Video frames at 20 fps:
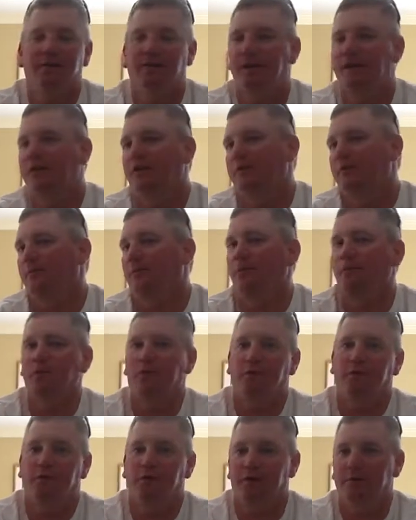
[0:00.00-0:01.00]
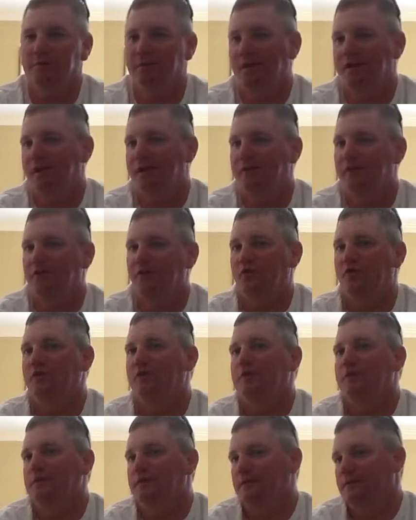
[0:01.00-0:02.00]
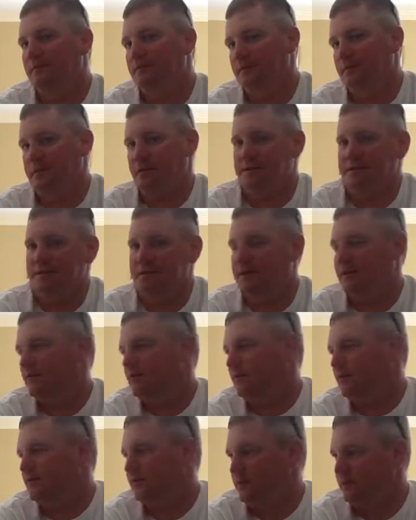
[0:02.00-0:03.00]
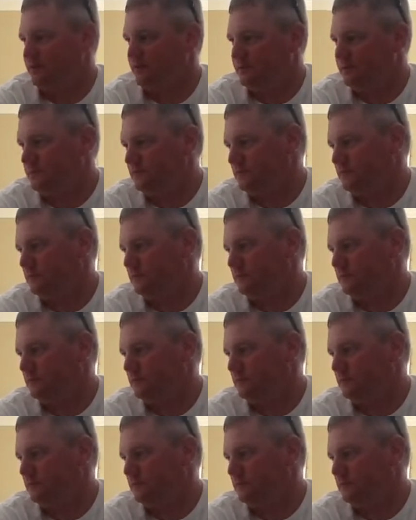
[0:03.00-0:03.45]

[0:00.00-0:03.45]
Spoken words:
don't improve their behavior, mine's not going to improve.